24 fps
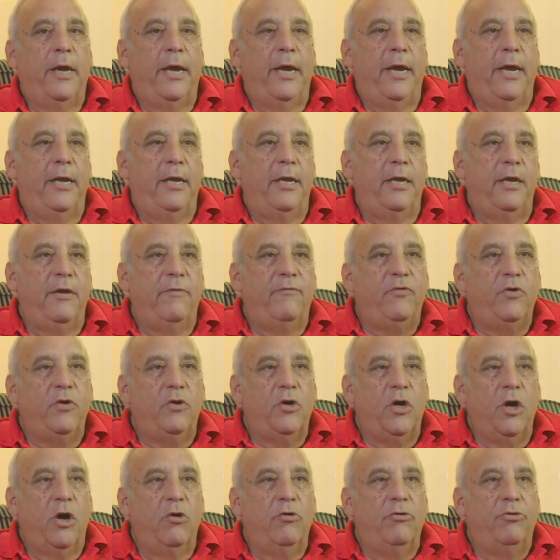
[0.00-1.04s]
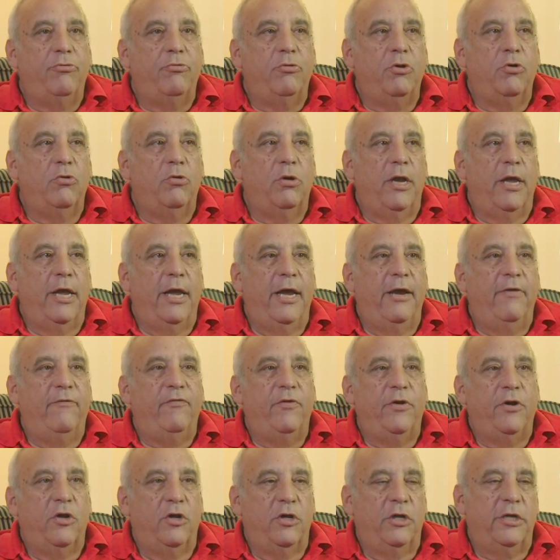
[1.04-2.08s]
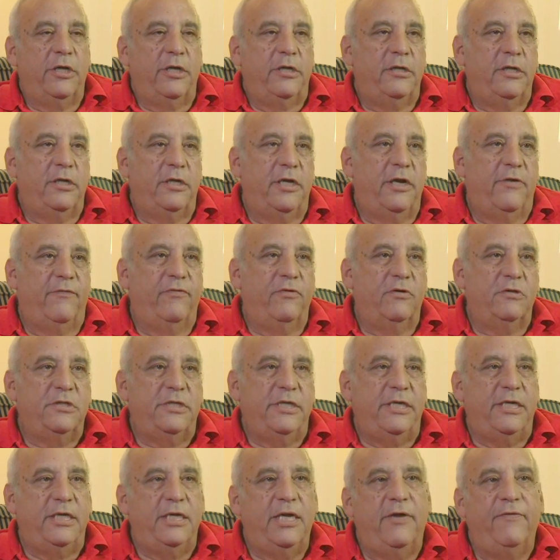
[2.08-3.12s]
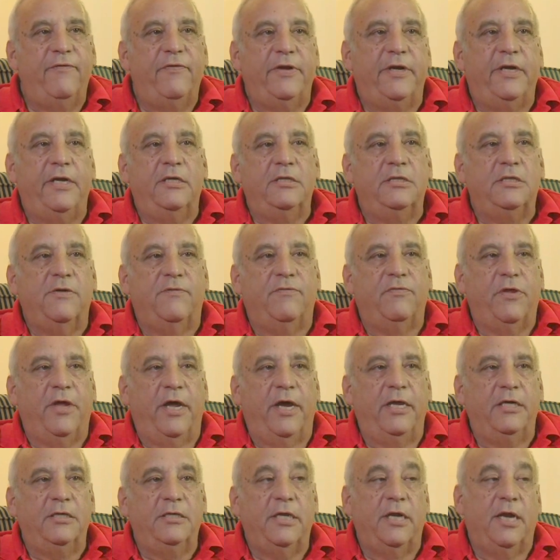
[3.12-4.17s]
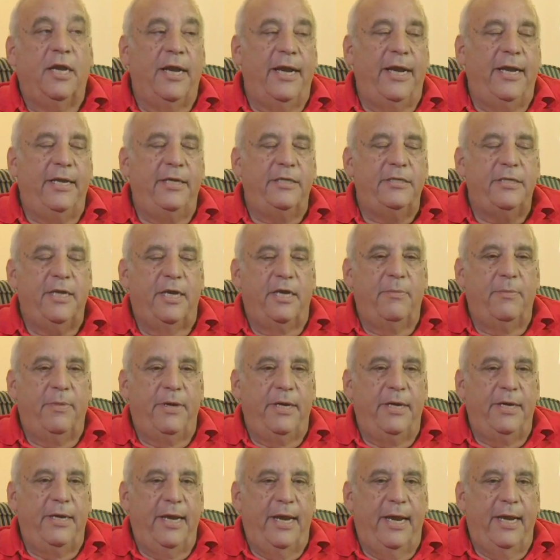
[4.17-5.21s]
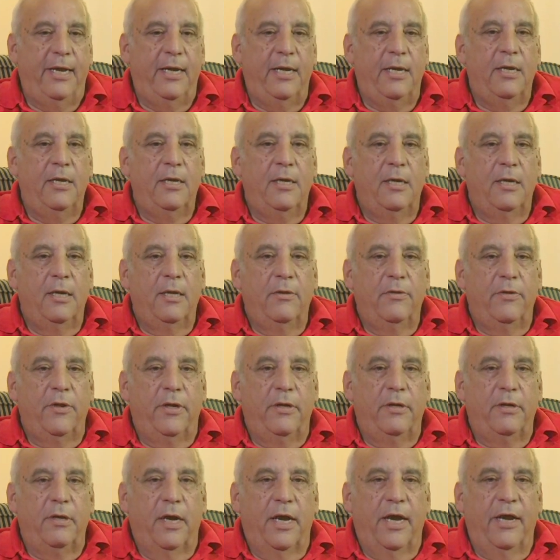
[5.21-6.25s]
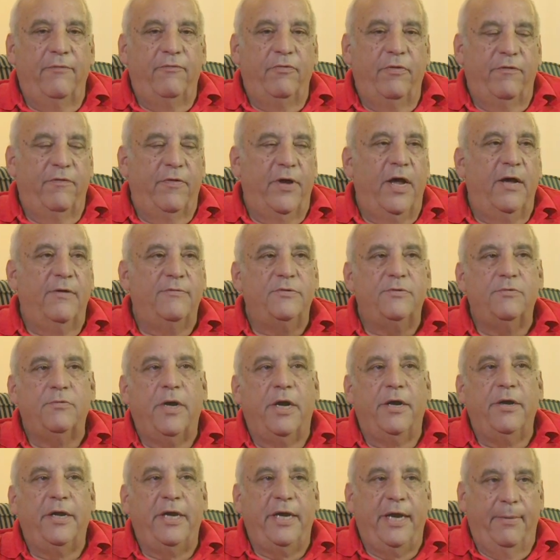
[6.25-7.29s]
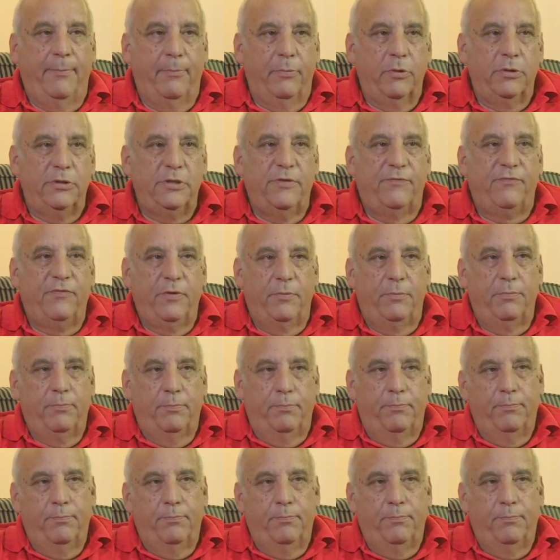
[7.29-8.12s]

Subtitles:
And if you go through life and look at the different significance of things, and a lady said to me today that life revolves around numbers, if you